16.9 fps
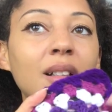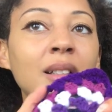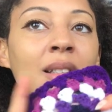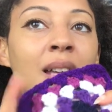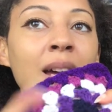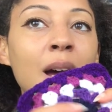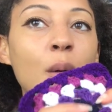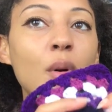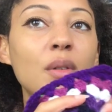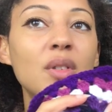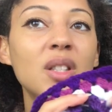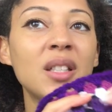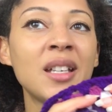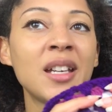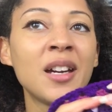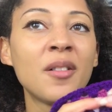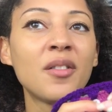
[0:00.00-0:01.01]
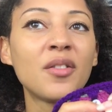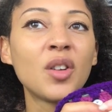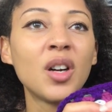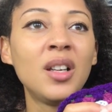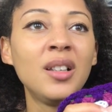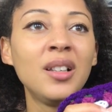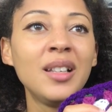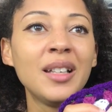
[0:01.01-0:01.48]
and now obviously I've
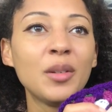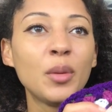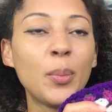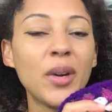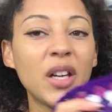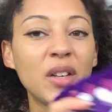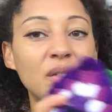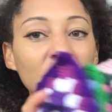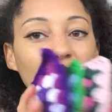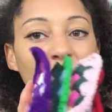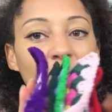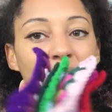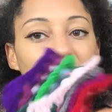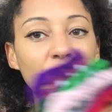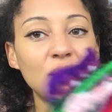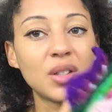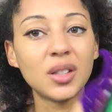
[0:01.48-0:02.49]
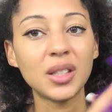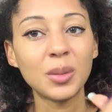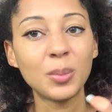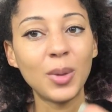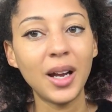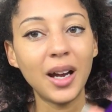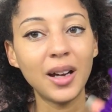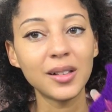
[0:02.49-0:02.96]
got a little bit of an aversion to
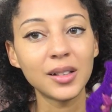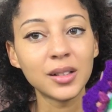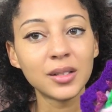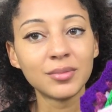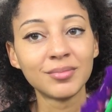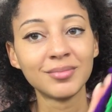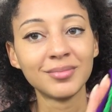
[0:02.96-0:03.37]
black.